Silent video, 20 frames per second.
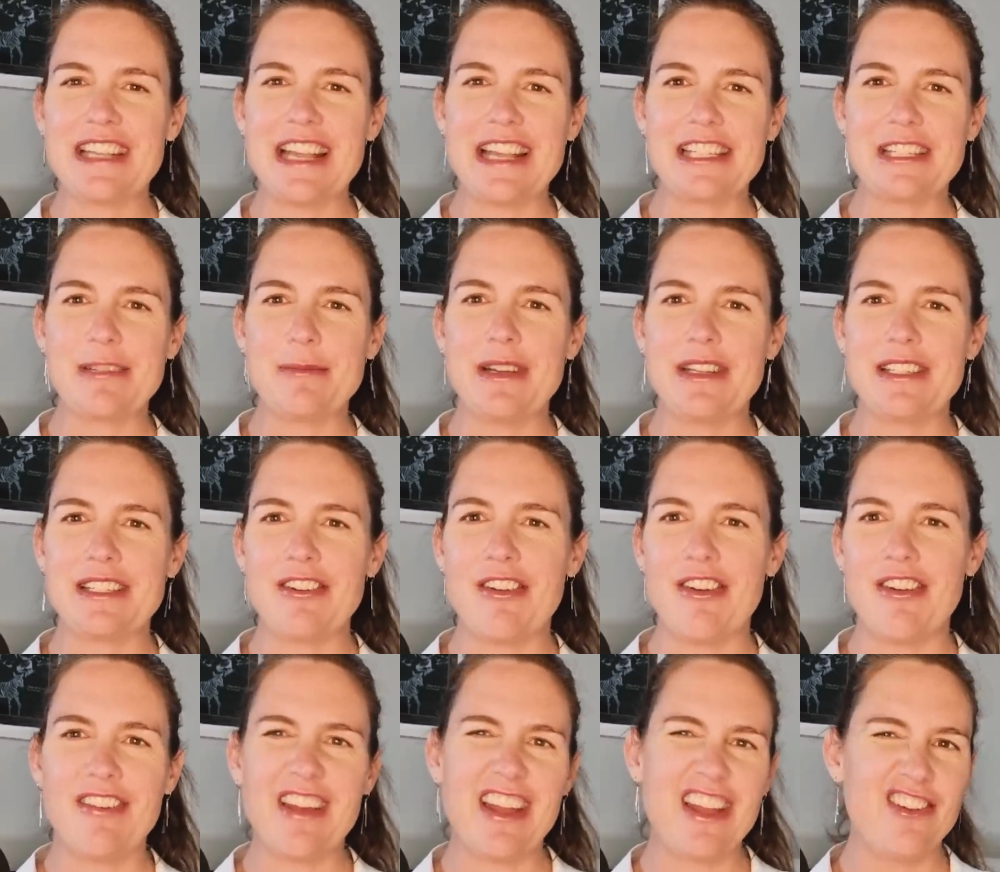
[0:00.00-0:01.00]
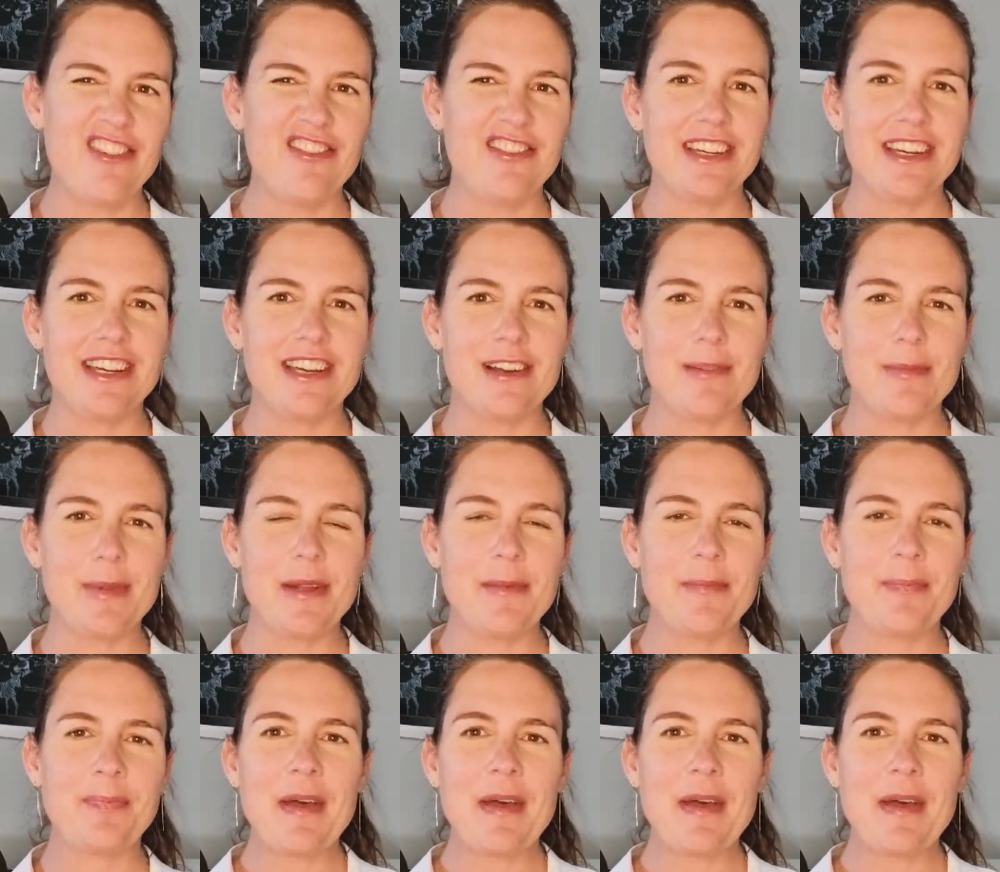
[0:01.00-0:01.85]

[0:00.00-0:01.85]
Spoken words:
estimate, so I overdid it a bit.